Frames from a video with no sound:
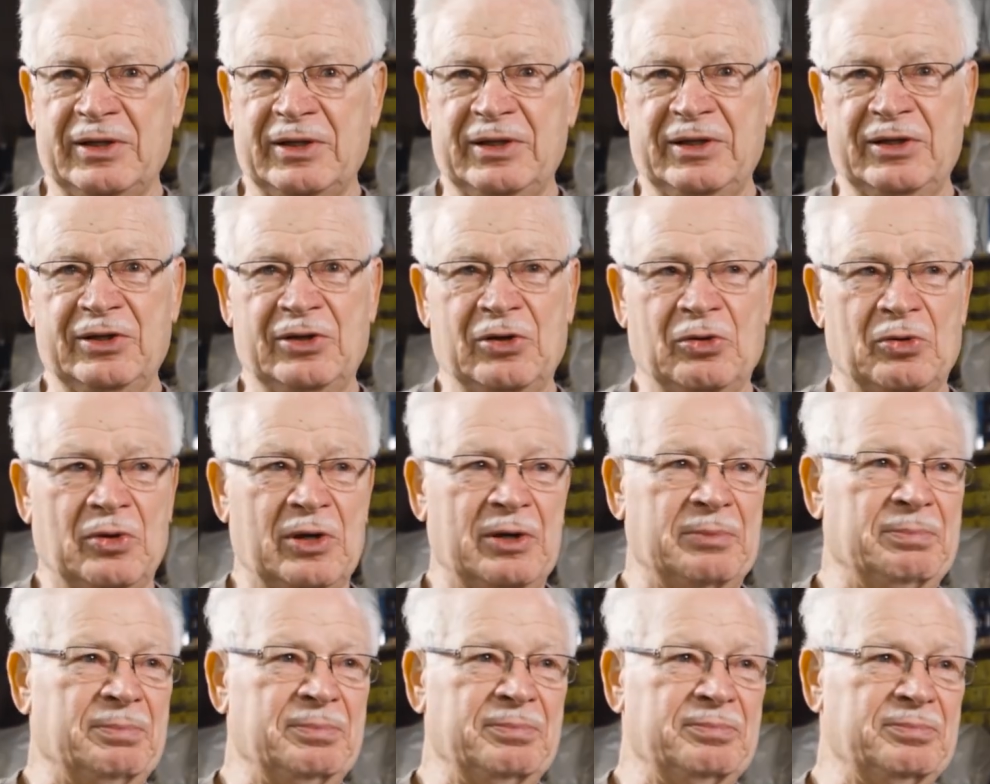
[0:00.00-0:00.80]
ready,
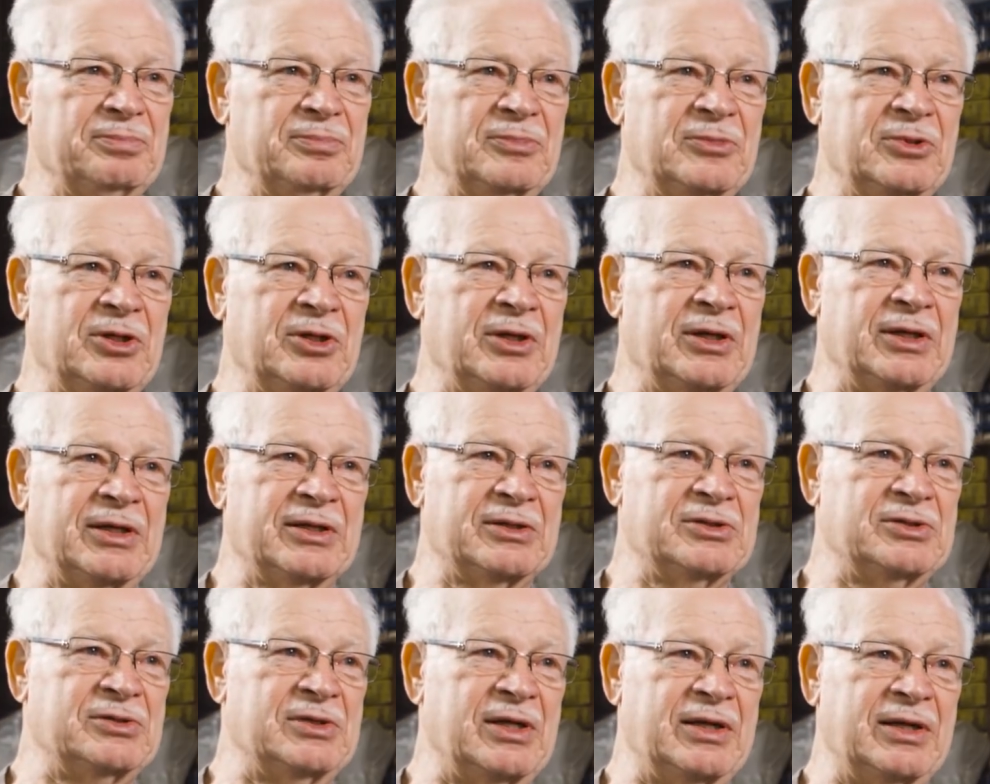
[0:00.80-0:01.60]
go up the
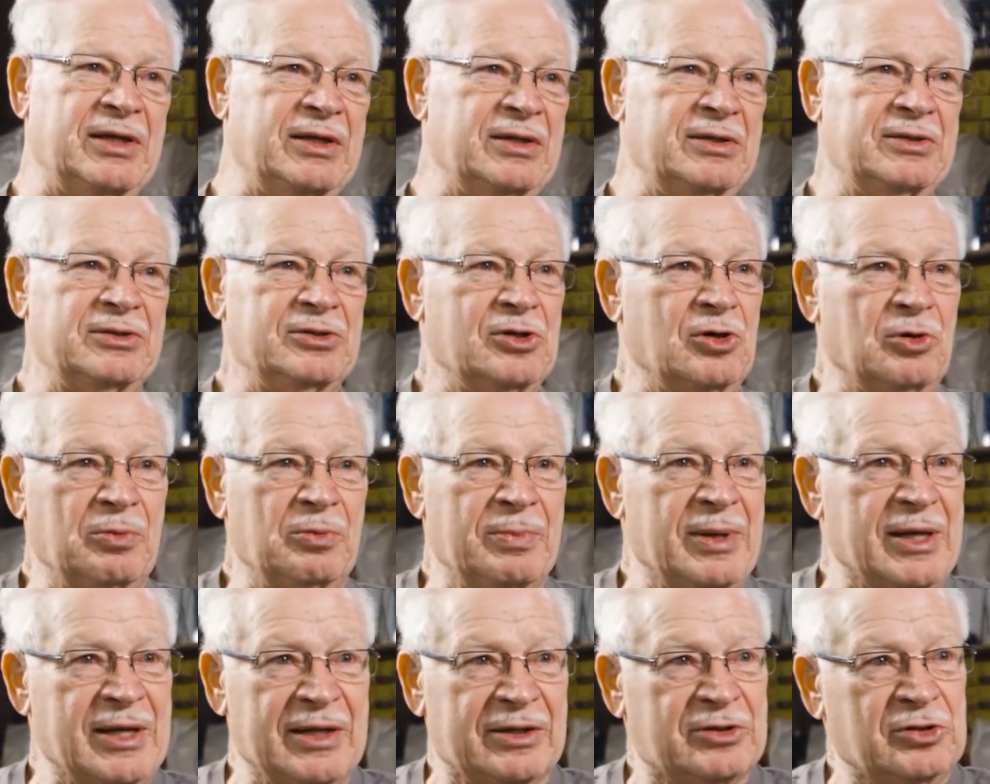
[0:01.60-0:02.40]
next day and
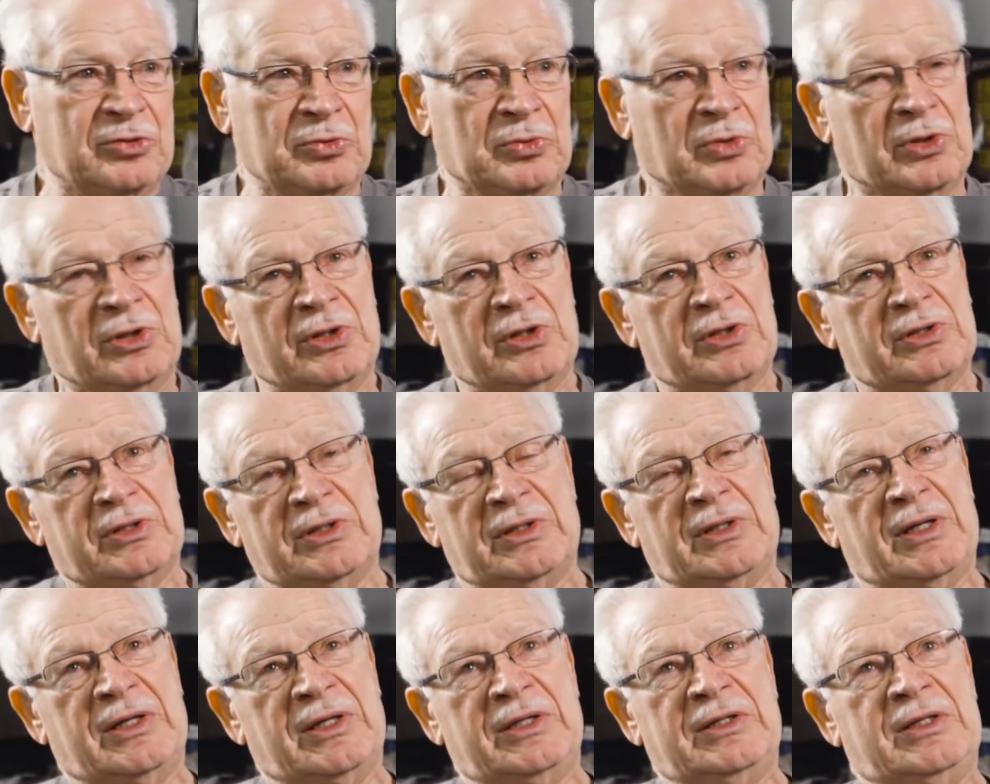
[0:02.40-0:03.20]
go back to
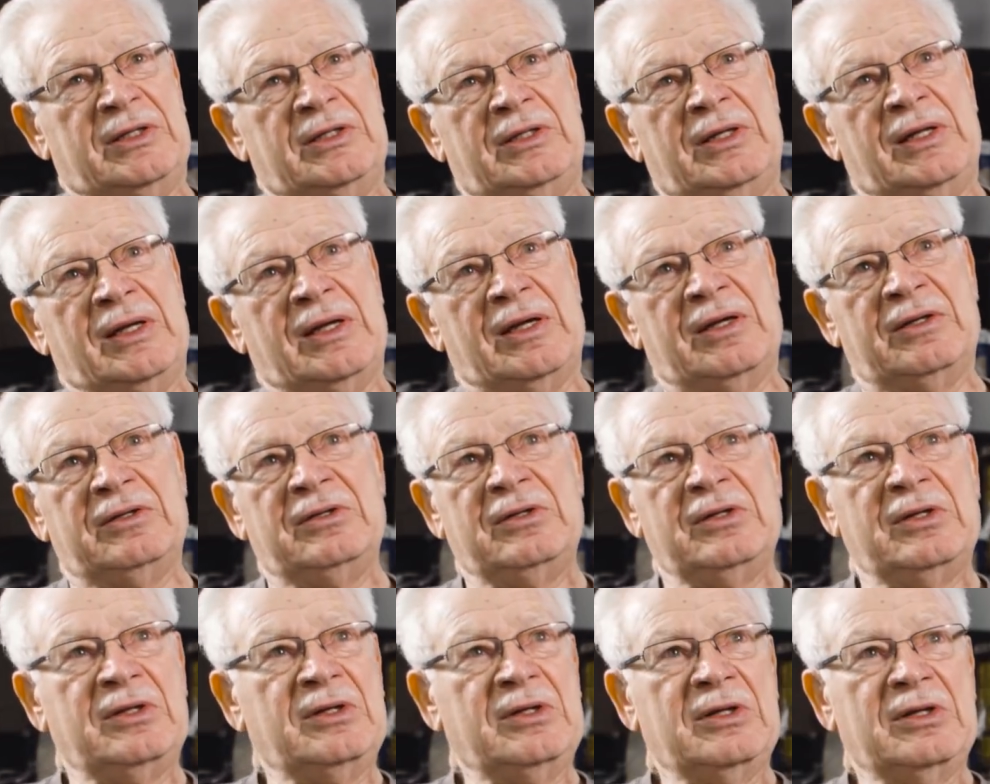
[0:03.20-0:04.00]
work. And I did
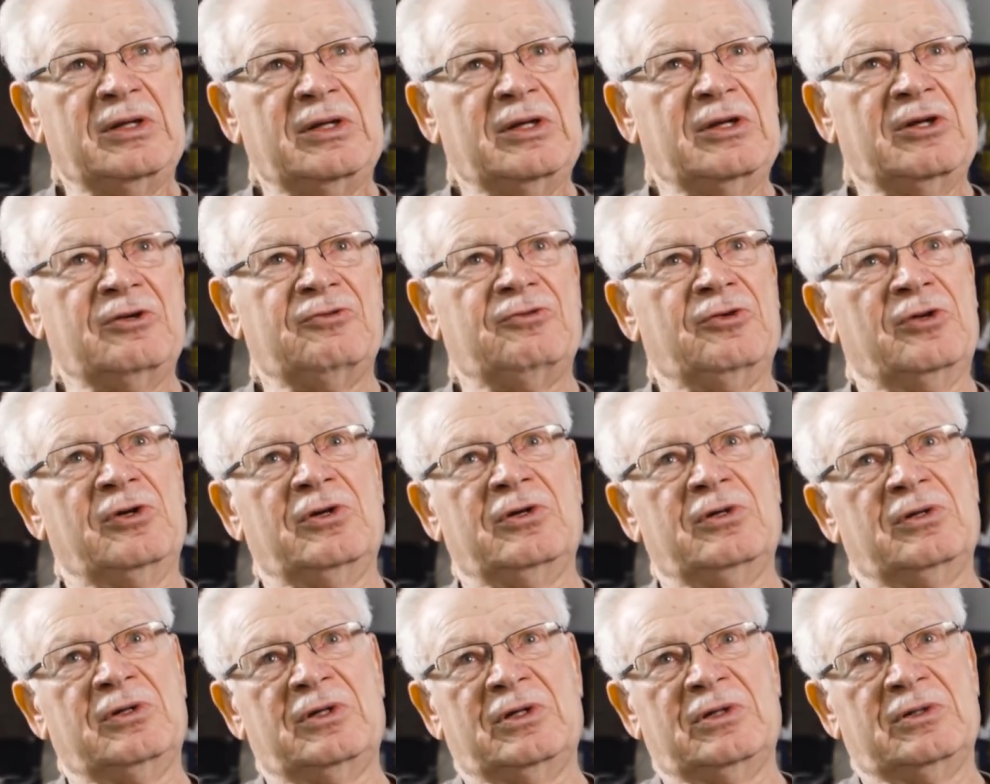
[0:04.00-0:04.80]
that
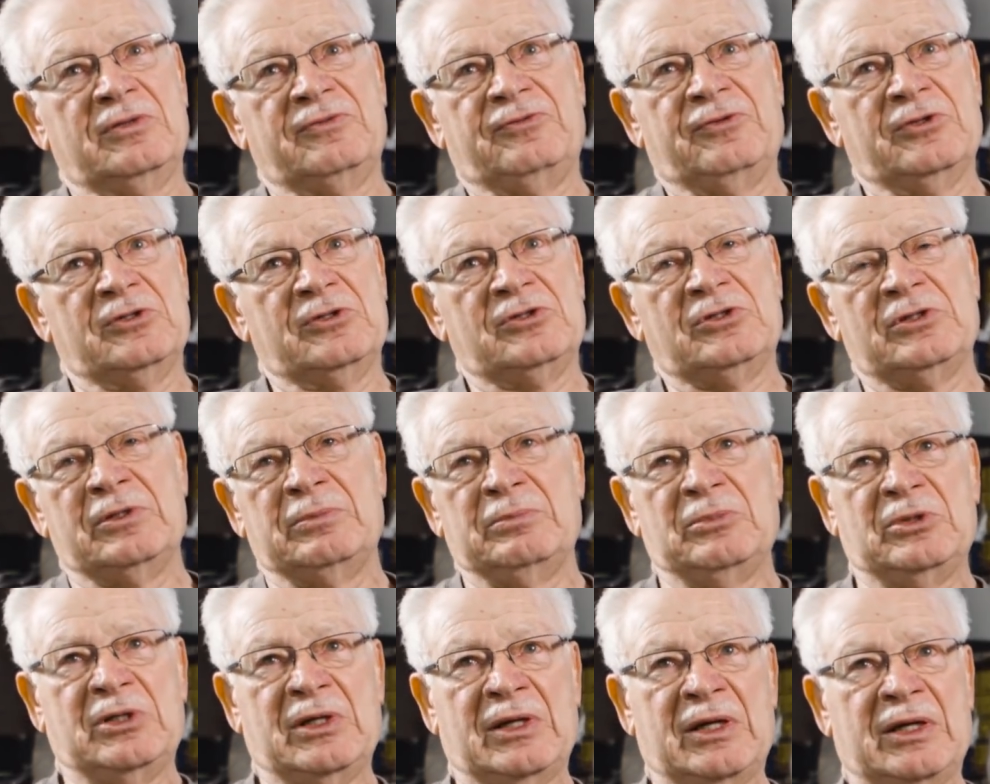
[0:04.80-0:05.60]
for, uh, for
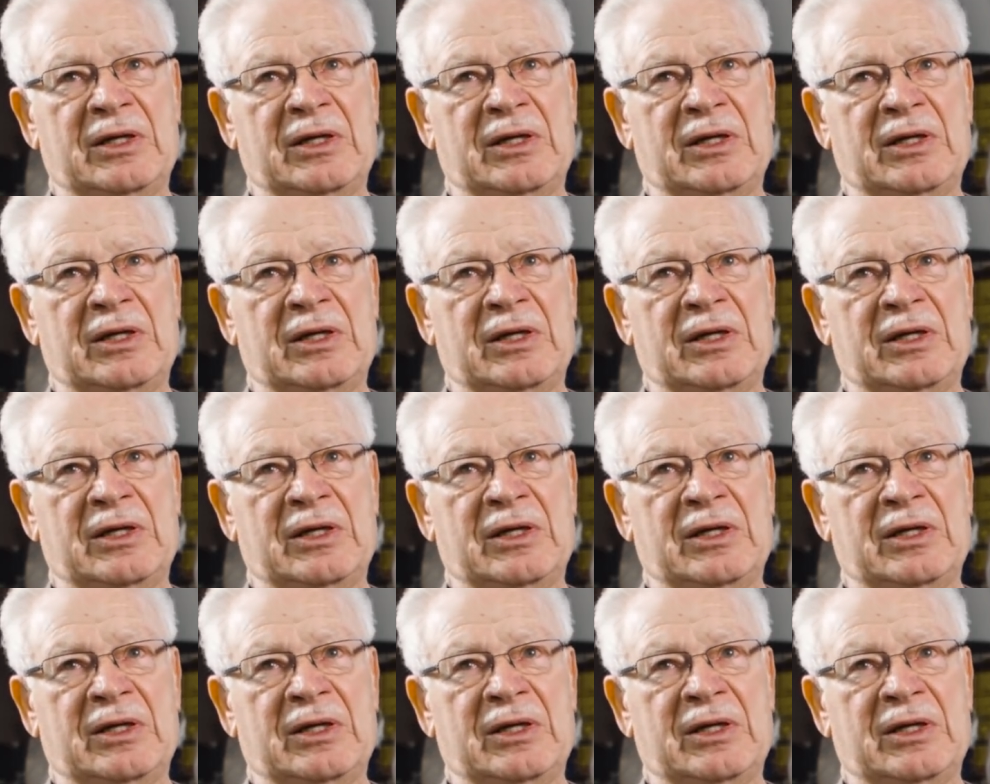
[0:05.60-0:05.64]
some